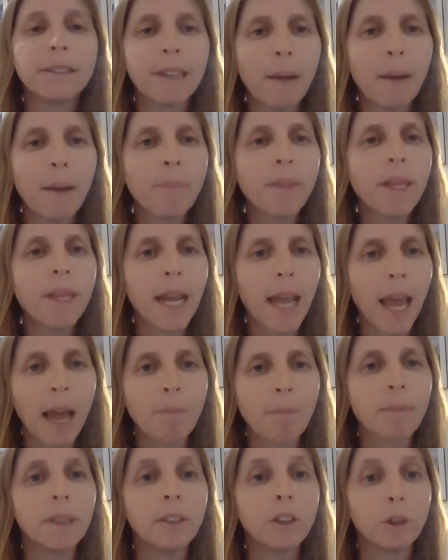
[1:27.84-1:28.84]
something
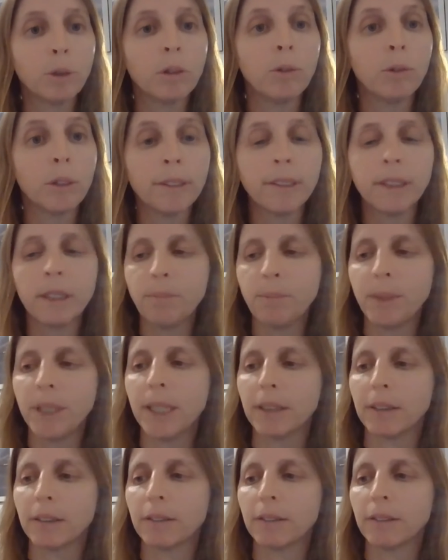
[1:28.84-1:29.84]
happens to the
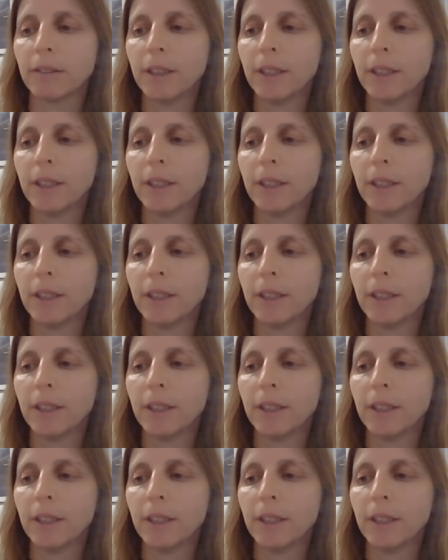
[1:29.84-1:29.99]
recipient,